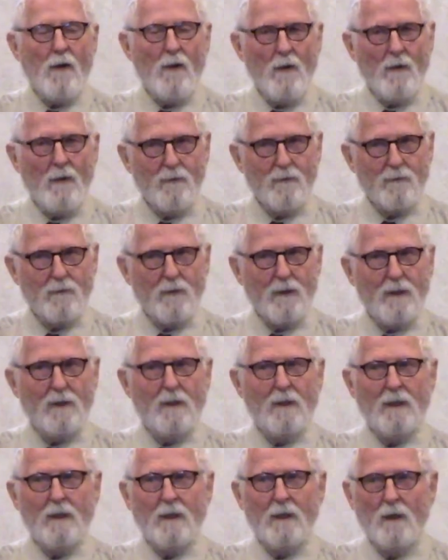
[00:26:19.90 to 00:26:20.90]

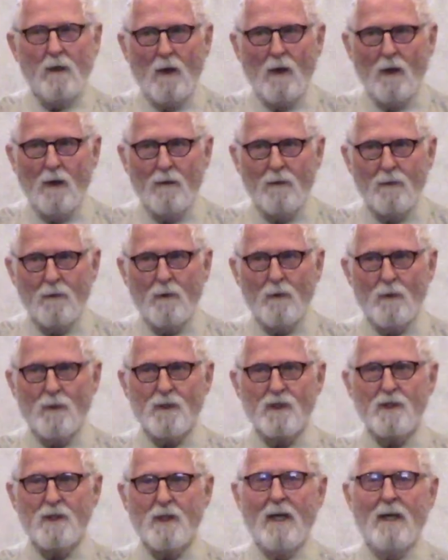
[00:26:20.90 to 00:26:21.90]
Thinking on those
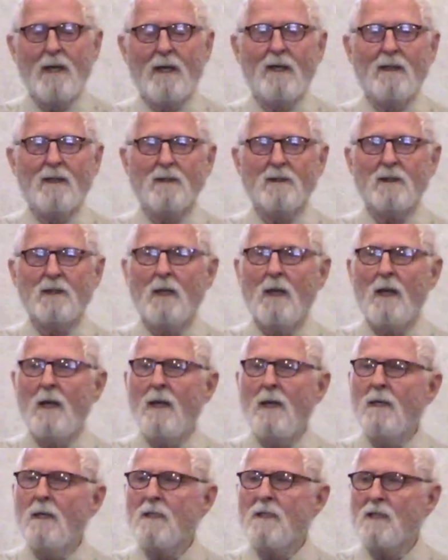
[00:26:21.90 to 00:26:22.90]
things,
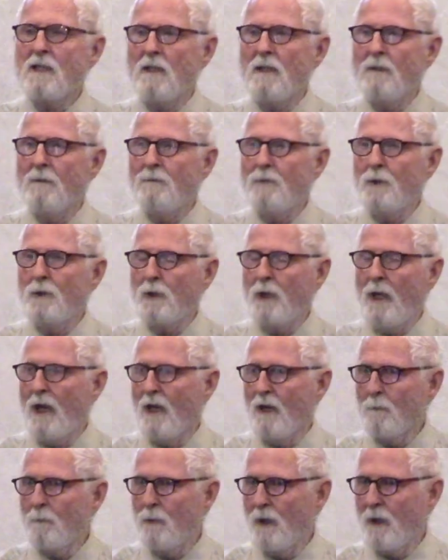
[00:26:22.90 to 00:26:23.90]
see if you
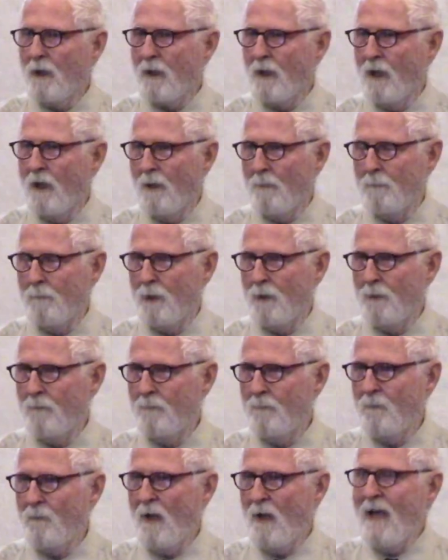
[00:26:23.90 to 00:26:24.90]
can't pick up
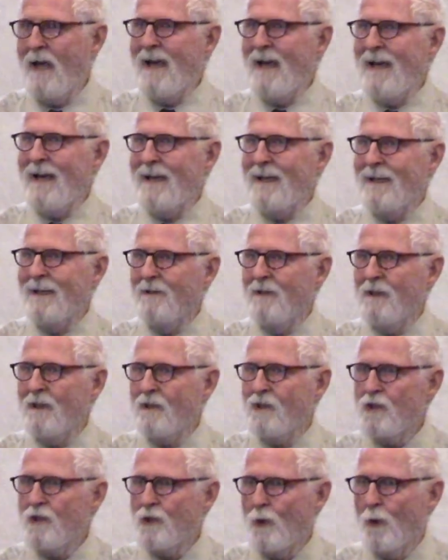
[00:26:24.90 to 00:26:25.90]
in this
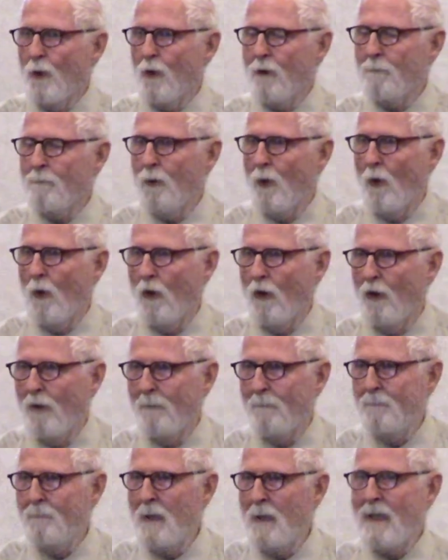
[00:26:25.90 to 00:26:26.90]
short
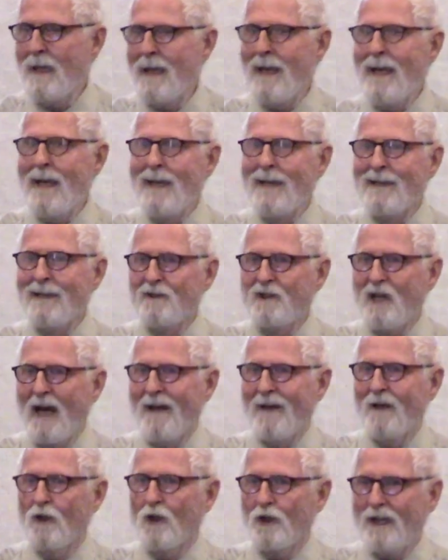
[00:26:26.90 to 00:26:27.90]
poem
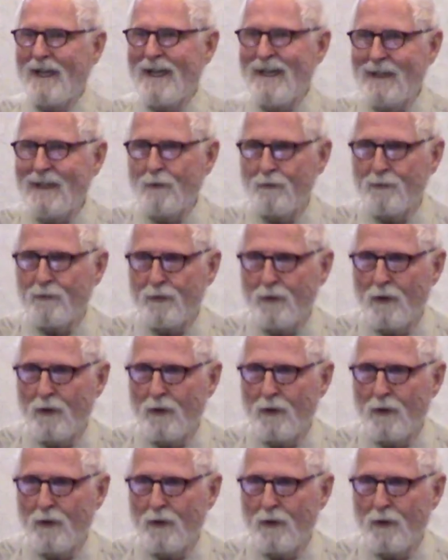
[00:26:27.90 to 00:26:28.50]
entitled If